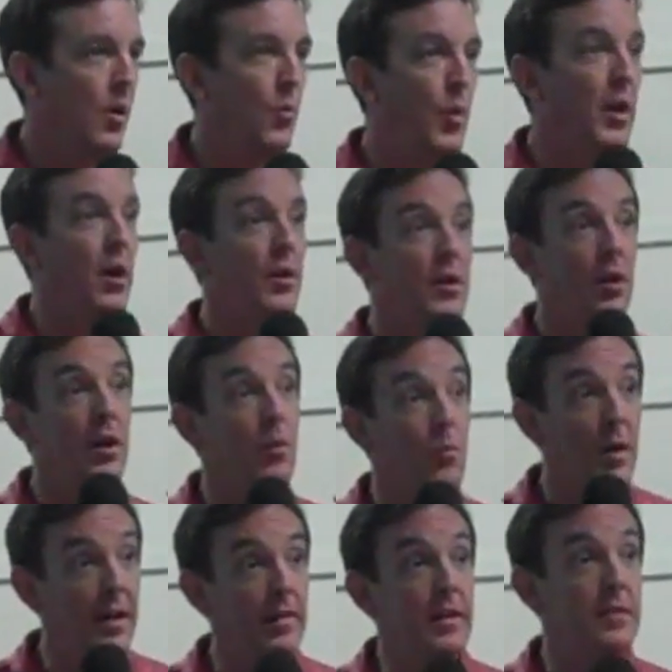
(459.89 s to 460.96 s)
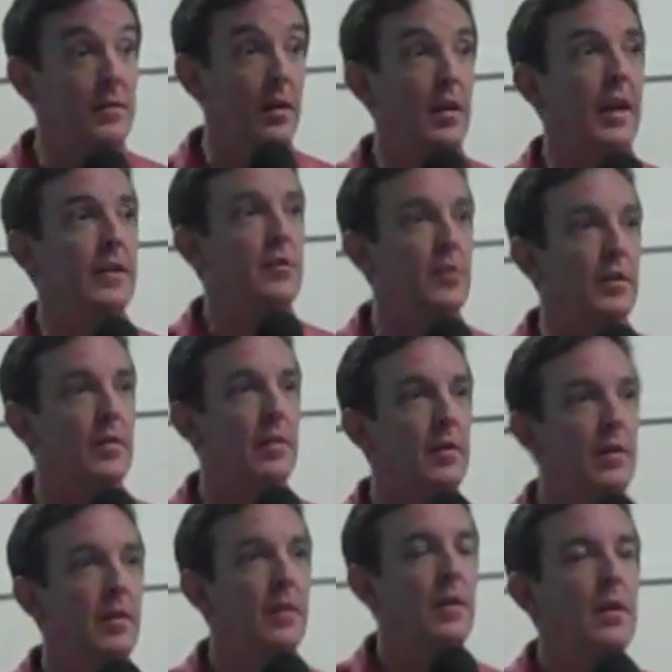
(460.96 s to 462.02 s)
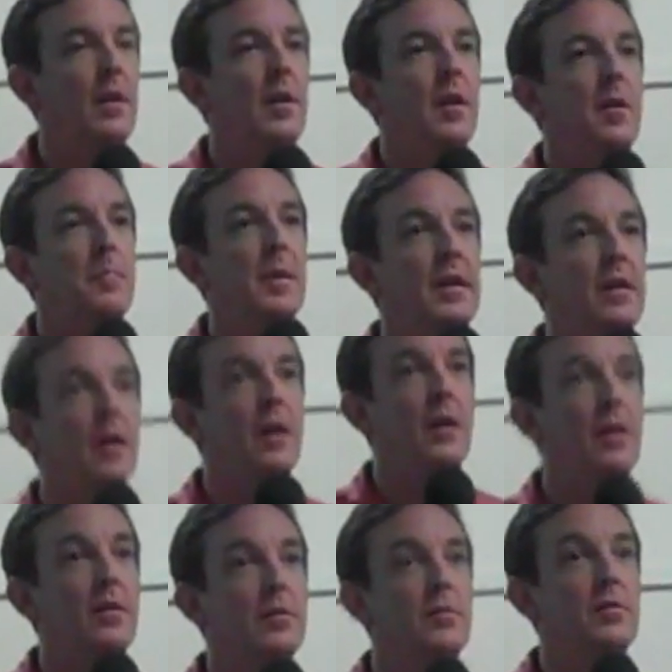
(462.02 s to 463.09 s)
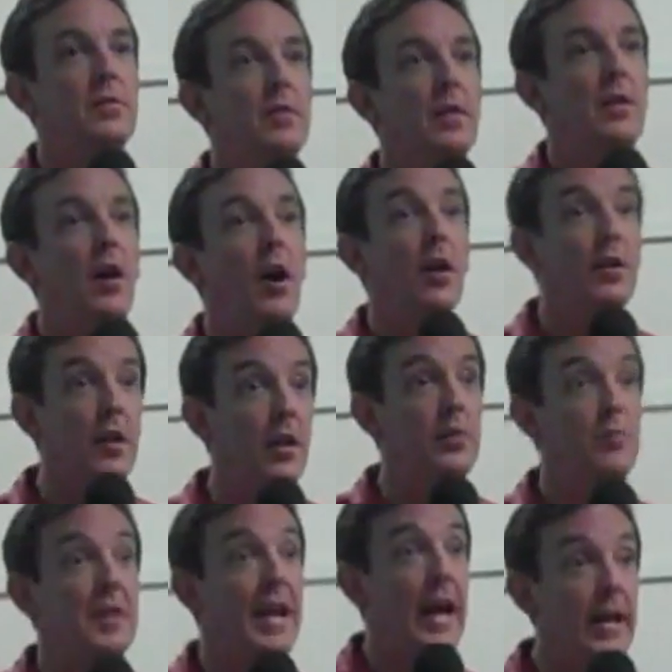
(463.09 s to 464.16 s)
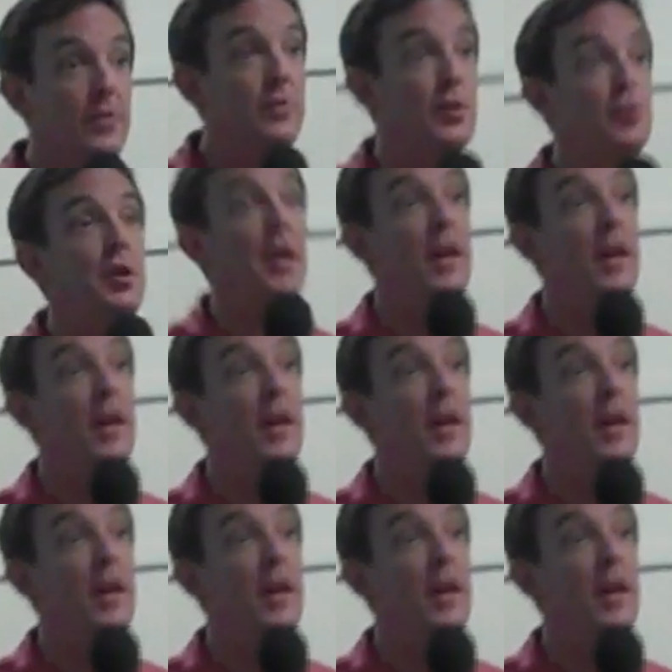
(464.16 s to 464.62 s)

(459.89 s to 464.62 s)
We are going to win this election because our country has to